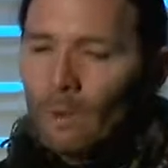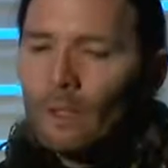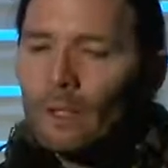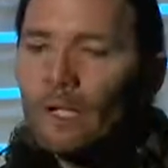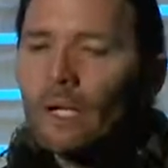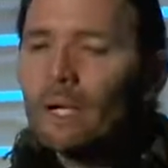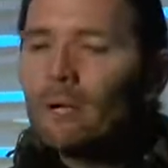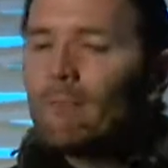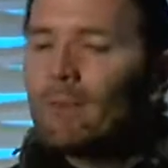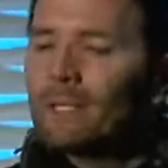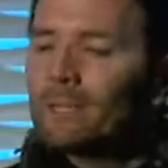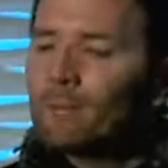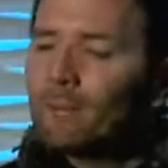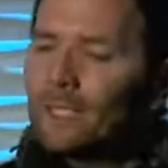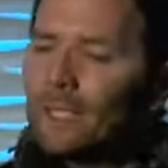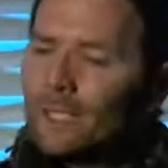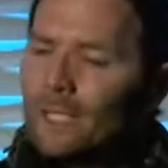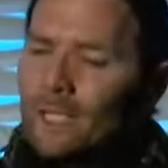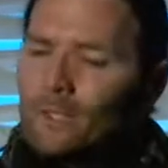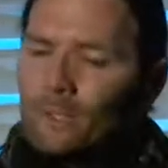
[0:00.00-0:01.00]
And what
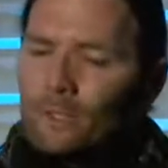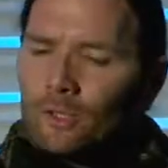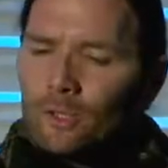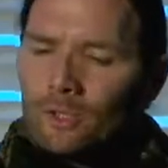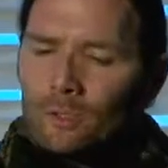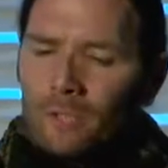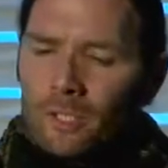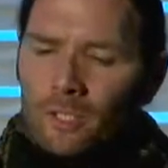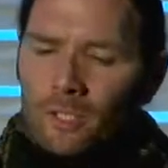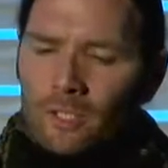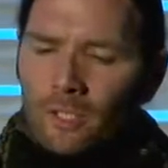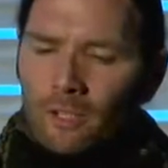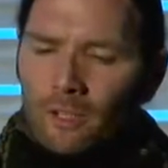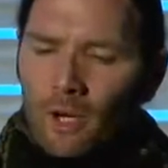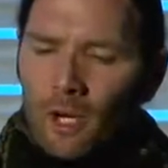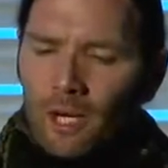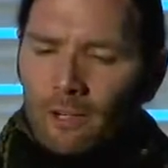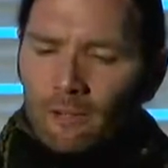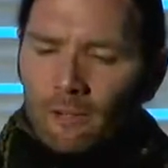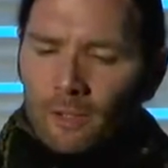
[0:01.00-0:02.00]
I like to do is to
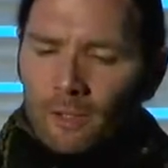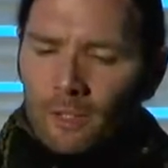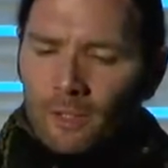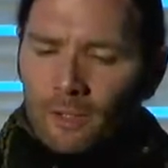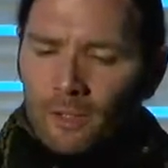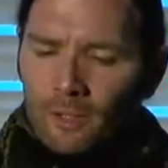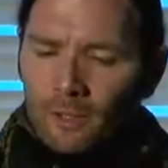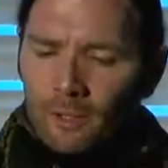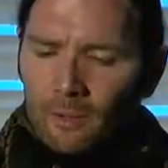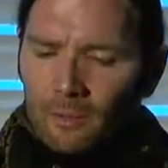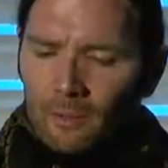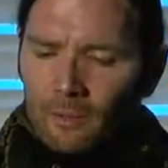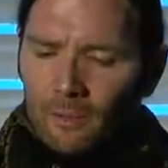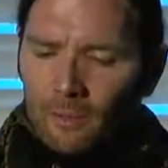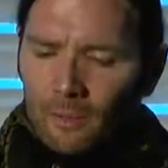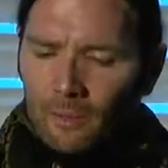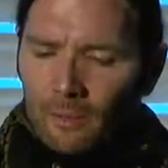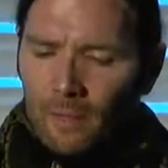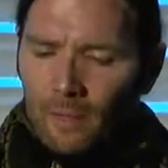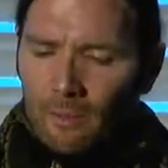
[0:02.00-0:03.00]
offer a little
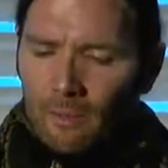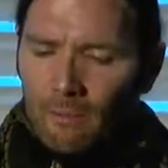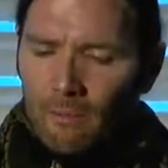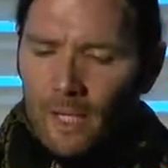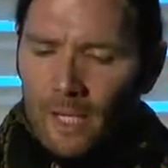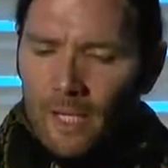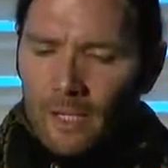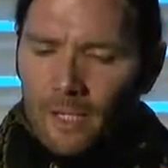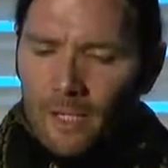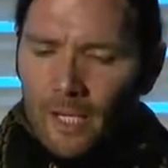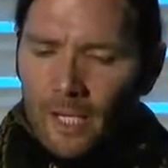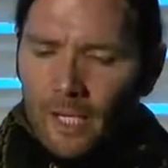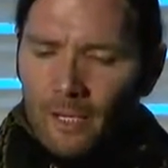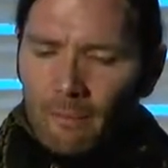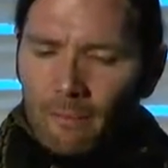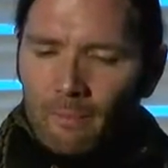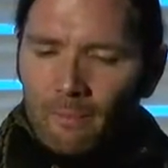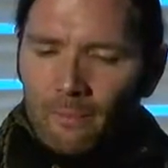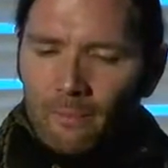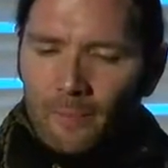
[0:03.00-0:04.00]

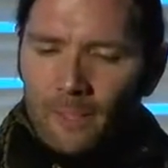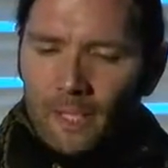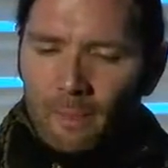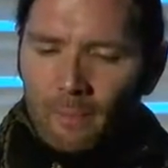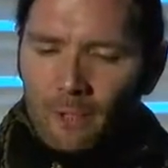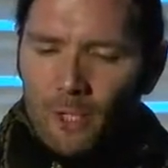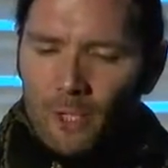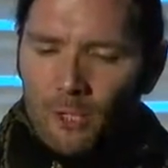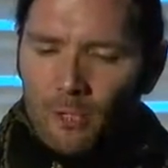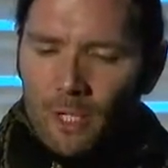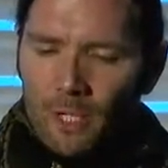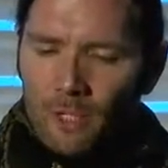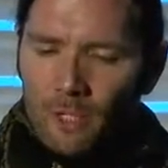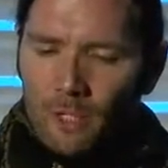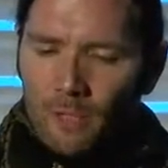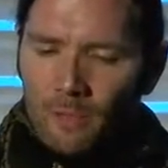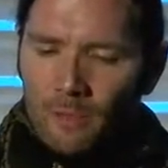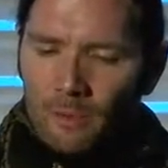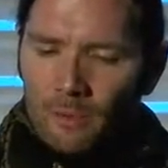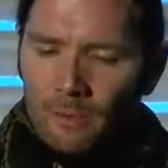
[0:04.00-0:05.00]
enzyme
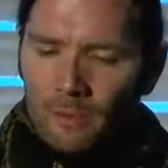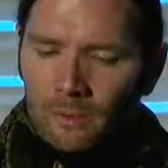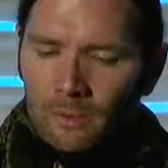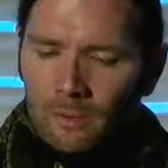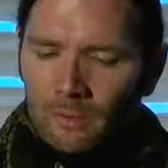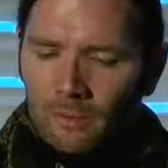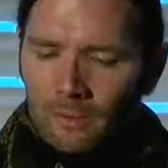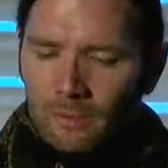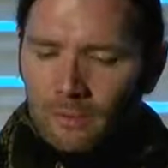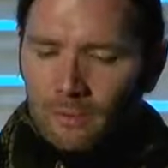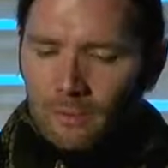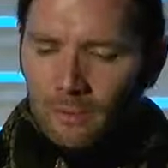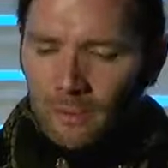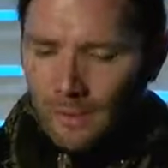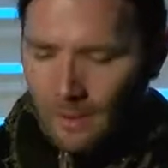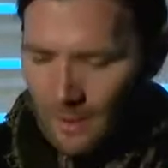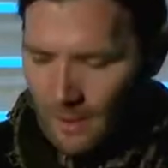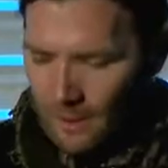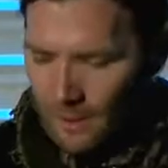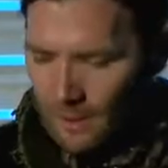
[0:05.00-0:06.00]
demonstration.
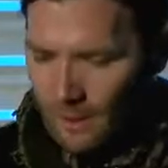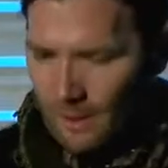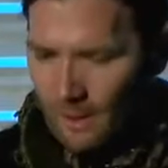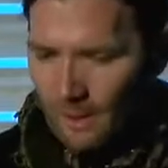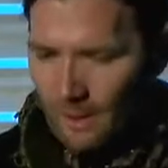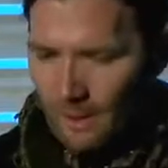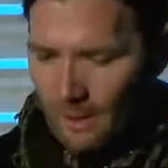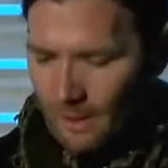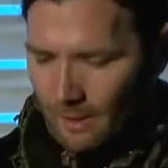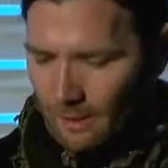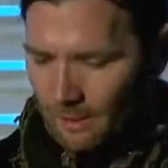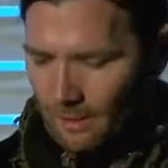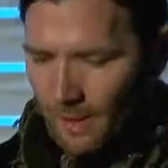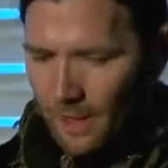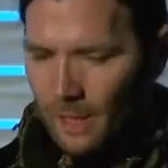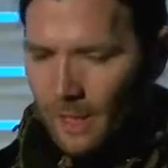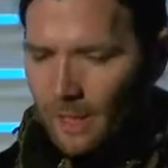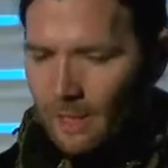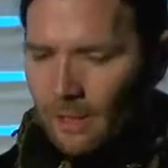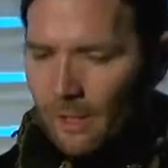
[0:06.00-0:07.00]

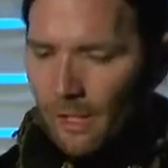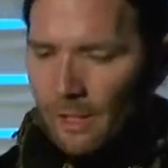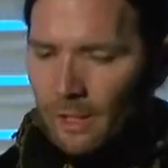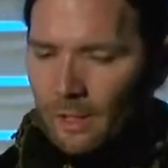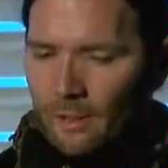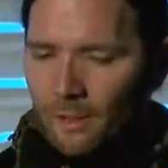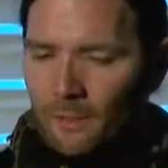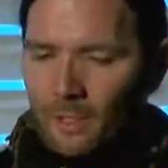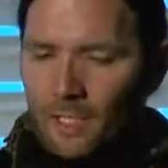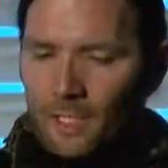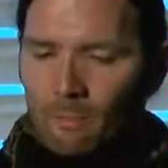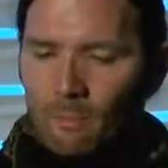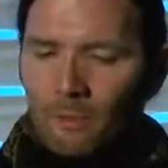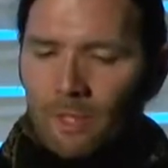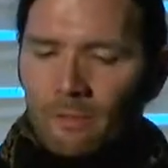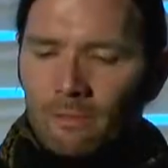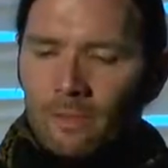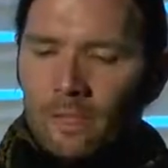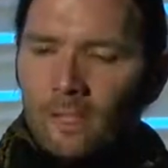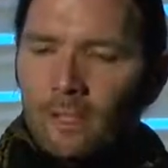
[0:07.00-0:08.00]
Here are some
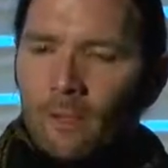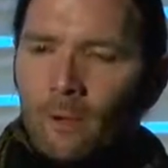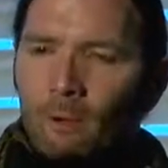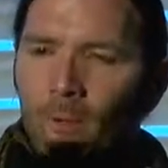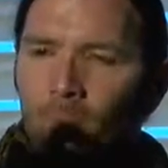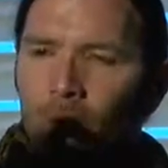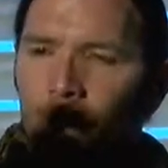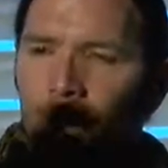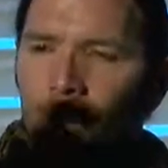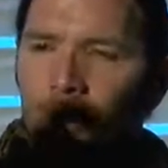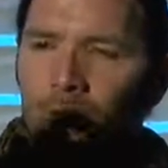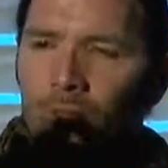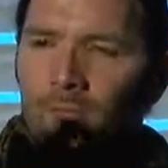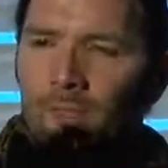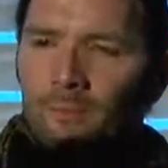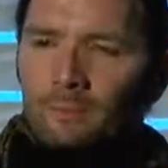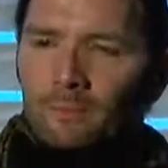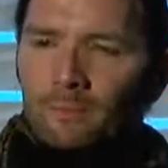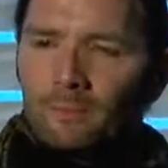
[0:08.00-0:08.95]
lovely oatmeals